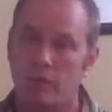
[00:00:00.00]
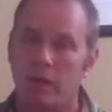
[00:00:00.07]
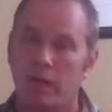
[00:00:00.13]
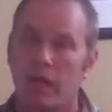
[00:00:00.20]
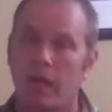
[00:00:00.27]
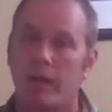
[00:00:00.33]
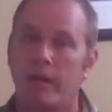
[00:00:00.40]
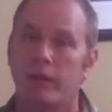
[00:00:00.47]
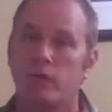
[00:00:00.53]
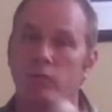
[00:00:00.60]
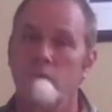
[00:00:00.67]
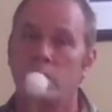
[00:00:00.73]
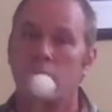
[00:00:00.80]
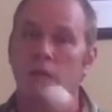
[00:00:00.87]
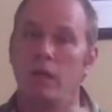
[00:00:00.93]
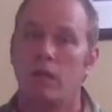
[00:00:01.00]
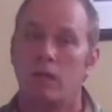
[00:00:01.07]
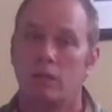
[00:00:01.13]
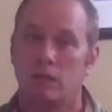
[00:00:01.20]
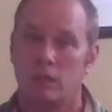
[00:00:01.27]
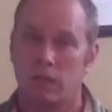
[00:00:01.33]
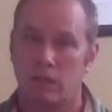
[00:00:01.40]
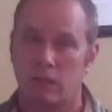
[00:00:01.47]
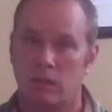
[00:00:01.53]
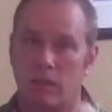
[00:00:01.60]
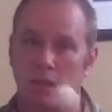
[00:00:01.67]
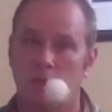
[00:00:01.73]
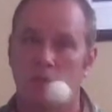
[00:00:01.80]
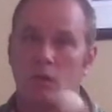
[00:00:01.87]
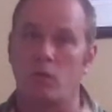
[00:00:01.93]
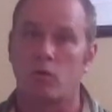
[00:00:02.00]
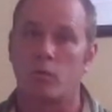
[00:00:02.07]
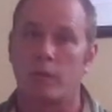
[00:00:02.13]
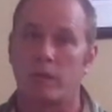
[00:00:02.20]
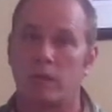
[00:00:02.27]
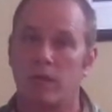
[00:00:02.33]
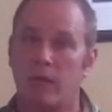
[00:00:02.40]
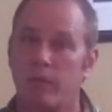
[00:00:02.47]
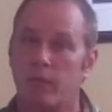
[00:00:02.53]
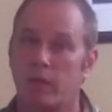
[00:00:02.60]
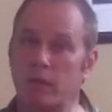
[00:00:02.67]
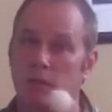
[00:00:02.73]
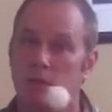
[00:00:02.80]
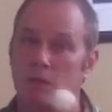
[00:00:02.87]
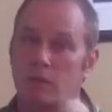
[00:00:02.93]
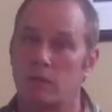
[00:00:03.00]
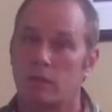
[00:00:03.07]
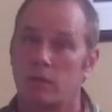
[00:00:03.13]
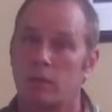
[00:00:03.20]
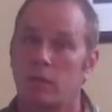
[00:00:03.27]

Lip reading: but now I do 16th note quintuplets,